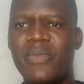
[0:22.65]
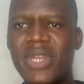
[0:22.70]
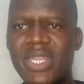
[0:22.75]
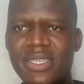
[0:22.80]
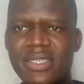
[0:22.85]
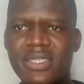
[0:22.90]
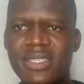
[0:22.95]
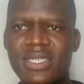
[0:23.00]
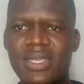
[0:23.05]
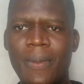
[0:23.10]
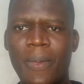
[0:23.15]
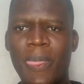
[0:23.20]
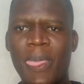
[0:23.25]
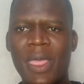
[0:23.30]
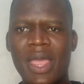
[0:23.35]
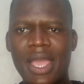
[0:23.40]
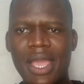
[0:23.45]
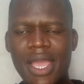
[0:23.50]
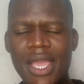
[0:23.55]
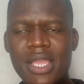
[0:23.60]
Please,
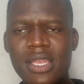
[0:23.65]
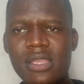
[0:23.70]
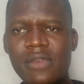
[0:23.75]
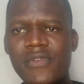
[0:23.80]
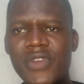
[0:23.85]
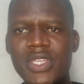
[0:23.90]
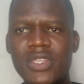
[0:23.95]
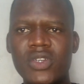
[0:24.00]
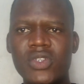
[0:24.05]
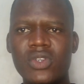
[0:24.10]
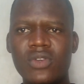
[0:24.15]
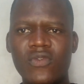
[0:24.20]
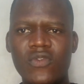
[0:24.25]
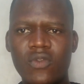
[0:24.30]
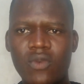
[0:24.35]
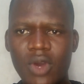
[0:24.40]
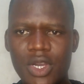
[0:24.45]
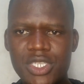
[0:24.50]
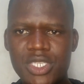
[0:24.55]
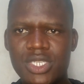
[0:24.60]
any video you've
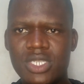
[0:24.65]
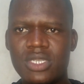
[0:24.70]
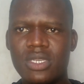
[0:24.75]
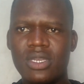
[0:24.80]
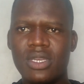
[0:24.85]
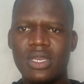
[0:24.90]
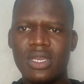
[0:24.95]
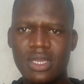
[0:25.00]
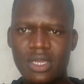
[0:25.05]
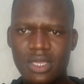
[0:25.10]
watched,